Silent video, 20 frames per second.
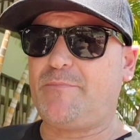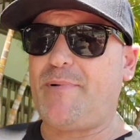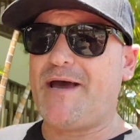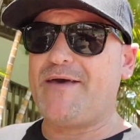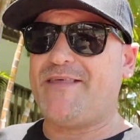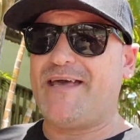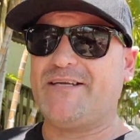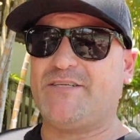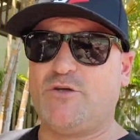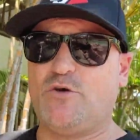Bay,
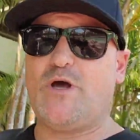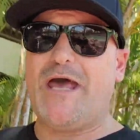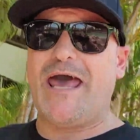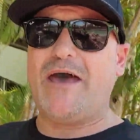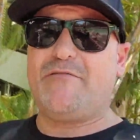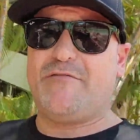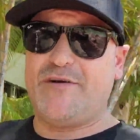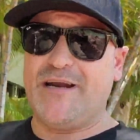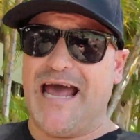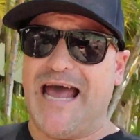they do
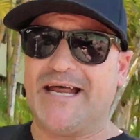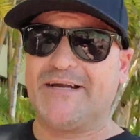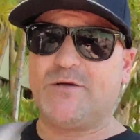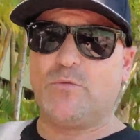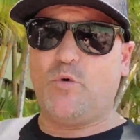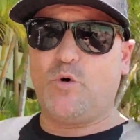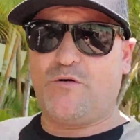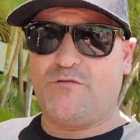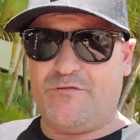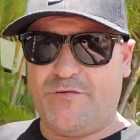have an
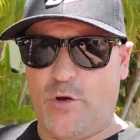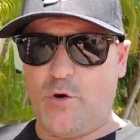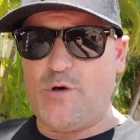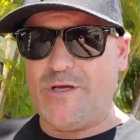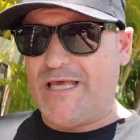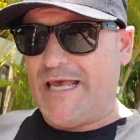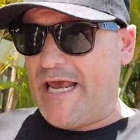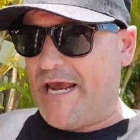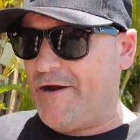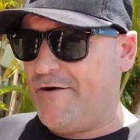underwater
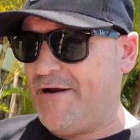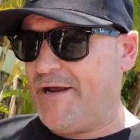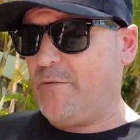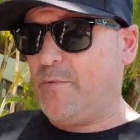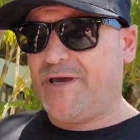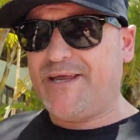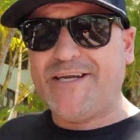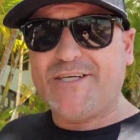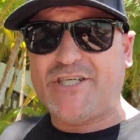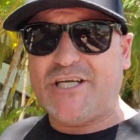viewing area. We're
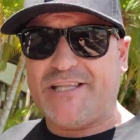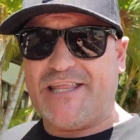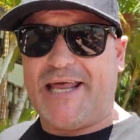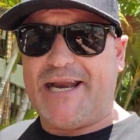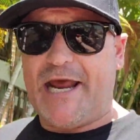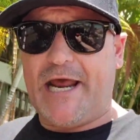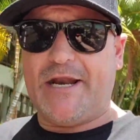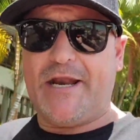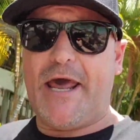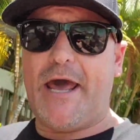going to check that
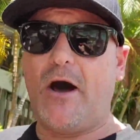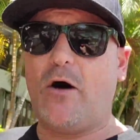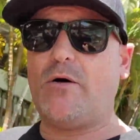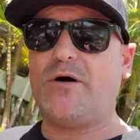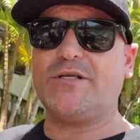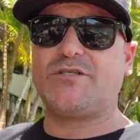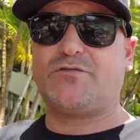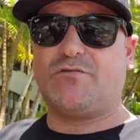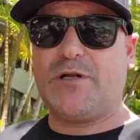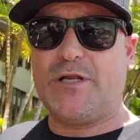out now.
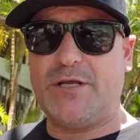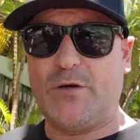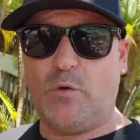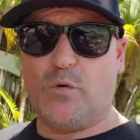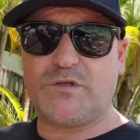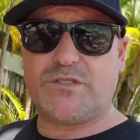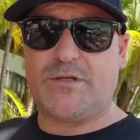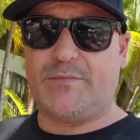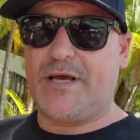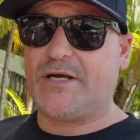It's really
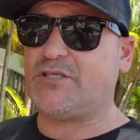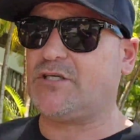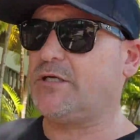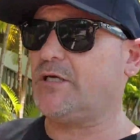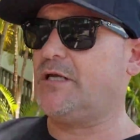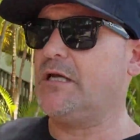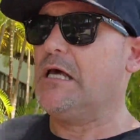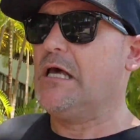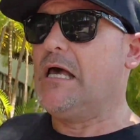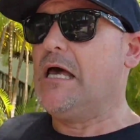awesome actually,
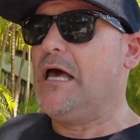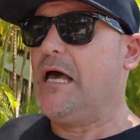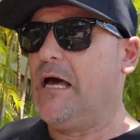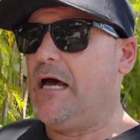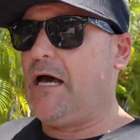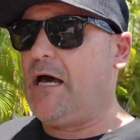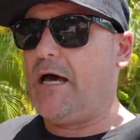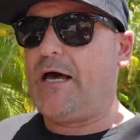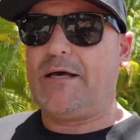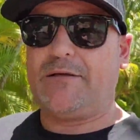
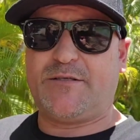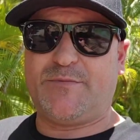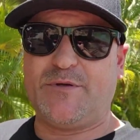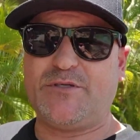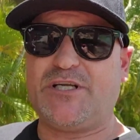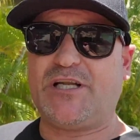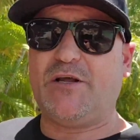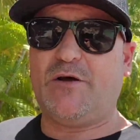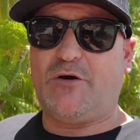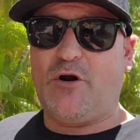uh,
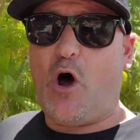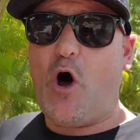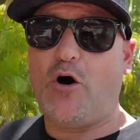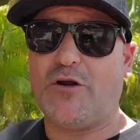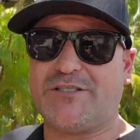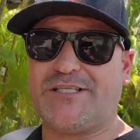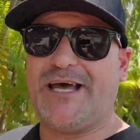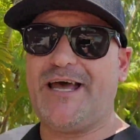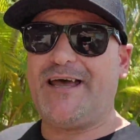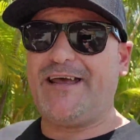especially on a
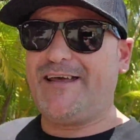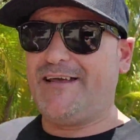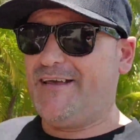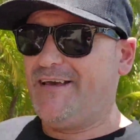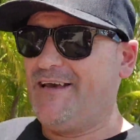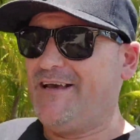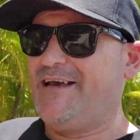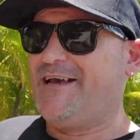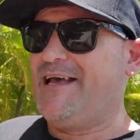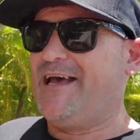hot day.
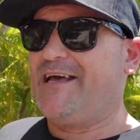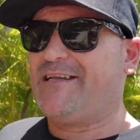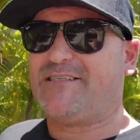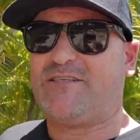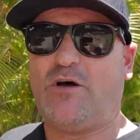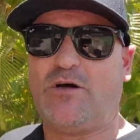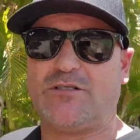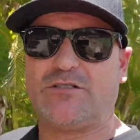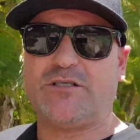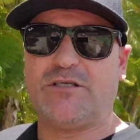Uh, it's
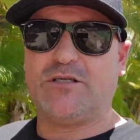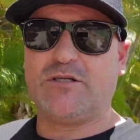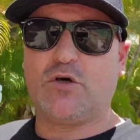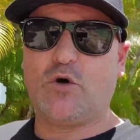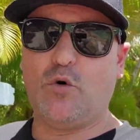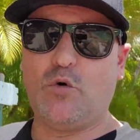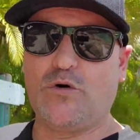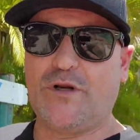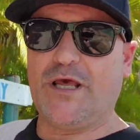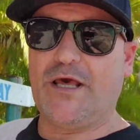nice and
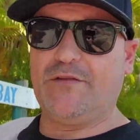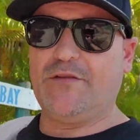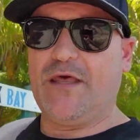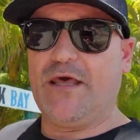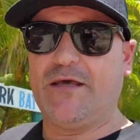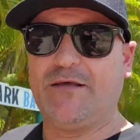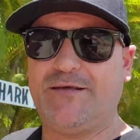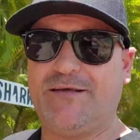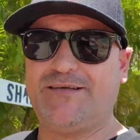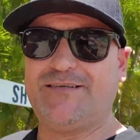cool down
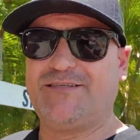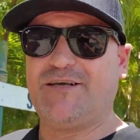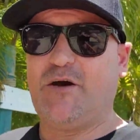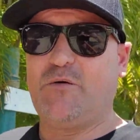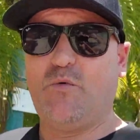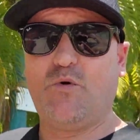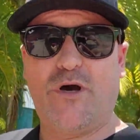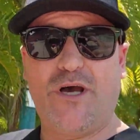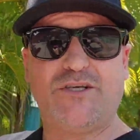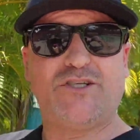there. So
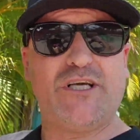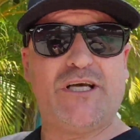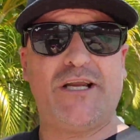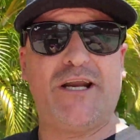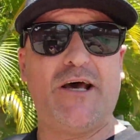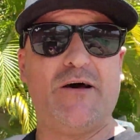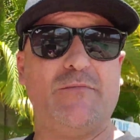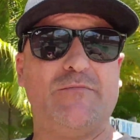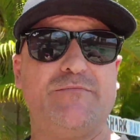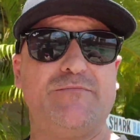we'll go check it
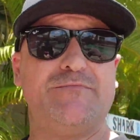out.